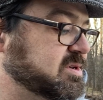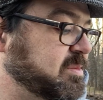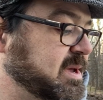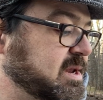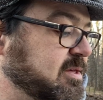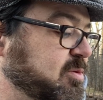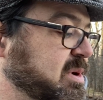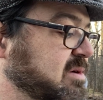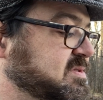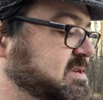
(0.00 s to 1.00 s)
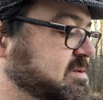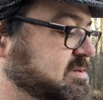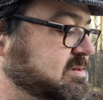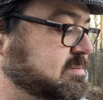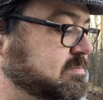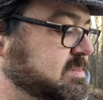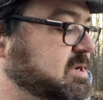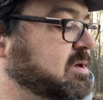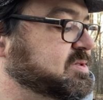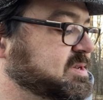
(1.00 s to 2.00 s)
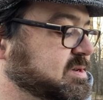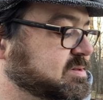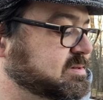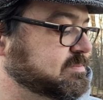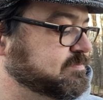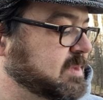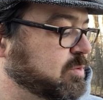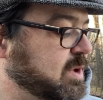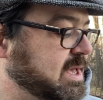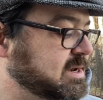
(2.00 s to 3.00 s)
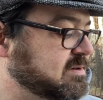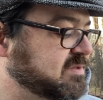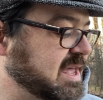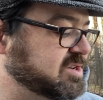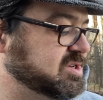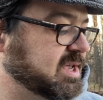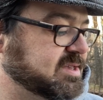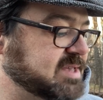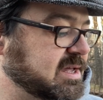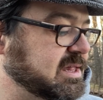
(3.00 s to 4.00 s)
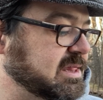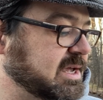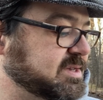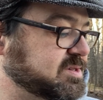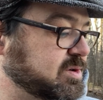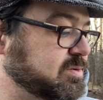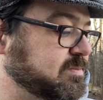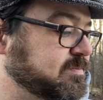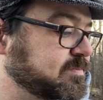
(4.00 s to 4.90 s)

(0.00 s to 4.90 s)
to make another pair of stilts, tall stilts, red and flashing exactly like his own.